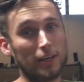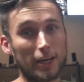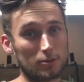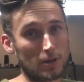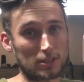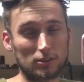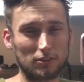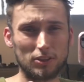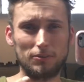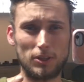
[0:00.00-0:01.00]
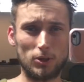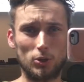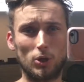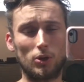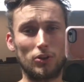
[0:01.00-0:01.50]
expect a review
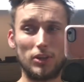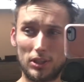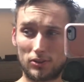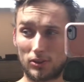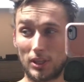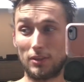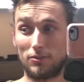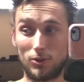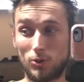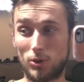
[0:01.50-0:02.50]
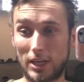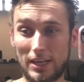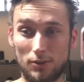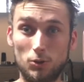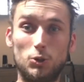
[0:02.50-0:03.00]
video on this if you're
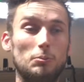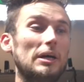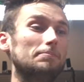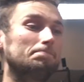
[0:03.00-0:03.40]
a YouTuber.